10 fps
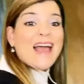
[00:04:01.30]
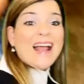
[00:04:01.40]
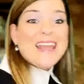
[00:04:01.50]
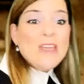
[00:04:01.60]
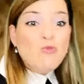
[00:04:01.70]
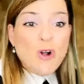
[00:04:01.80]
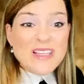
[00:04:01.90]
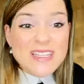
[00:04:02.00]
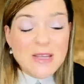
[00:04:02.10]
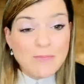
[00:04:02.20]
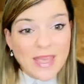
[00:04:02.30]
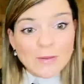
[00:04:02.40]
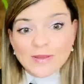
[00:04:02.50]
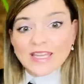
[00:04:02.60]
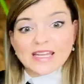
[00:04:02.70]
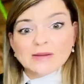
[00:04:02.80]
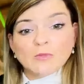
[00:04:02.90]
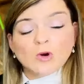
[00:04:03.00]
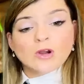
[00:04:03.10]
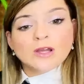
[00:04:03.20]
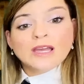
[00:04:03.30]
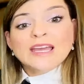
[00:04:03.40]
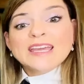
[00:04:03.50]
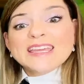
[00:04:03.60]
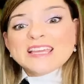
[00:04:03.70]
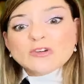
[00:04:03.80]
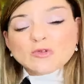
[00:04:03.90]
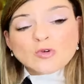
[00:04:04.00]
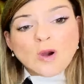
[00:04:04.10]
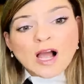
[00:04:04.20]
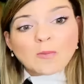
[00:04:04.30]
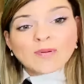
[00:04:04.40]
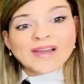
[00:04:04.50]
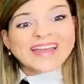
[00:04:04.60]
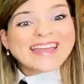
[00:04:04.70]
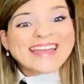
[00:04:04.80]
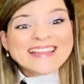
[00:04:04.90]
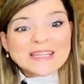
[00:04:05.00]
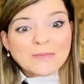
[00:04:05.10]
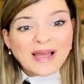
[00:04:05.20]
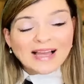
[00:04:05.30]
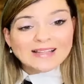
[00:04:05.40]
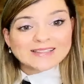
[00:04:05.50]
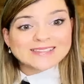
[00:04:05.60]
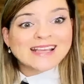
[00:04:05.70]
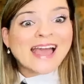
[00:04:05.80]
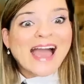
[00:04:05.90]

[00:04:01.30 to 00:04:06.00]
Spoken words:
And he wasn't a baby anymore. He grew up in the palace